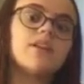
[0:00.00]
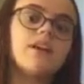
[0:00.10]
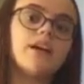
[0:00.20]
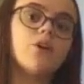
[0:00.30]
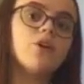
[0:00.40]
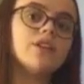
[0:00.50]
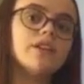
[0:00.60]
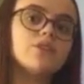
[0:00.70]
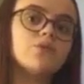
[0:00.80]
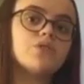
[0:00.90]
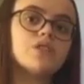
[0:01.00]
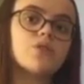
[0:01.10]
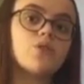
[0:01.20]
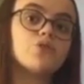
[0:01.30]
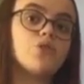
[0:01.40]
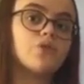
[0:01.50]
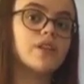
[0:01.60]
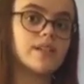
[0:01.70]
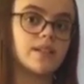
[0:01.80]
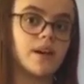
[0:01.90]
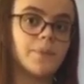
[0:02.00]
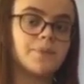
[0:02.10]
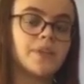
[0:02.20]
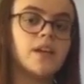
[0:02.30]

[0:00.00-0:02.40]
According to the research of NASA,